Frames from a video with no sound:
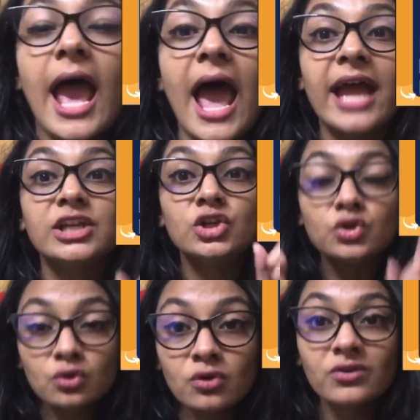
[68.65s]
and you
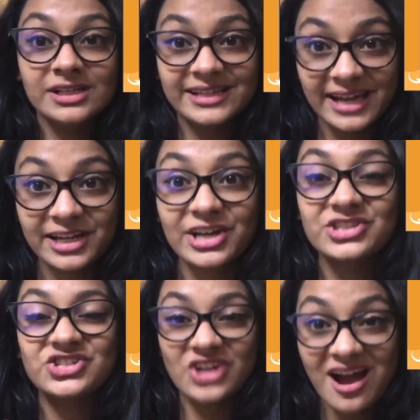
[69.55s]
will get a
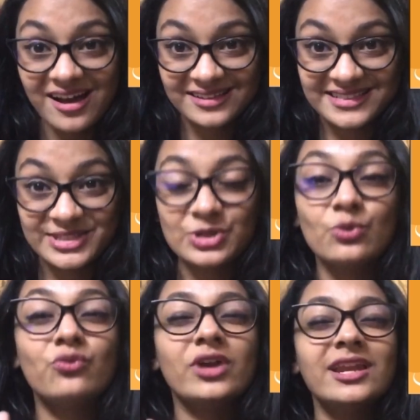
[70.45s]
chance to
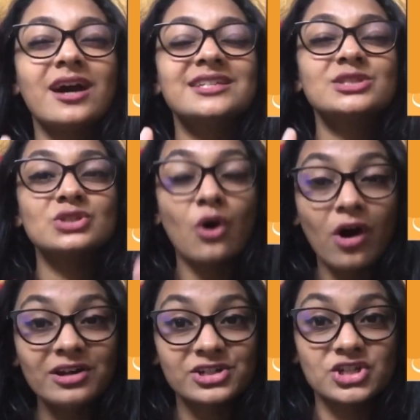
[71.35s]
win a
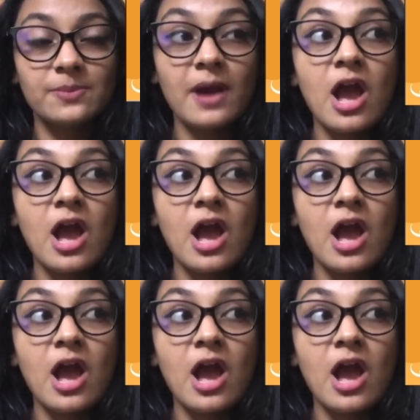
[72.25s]
scholarship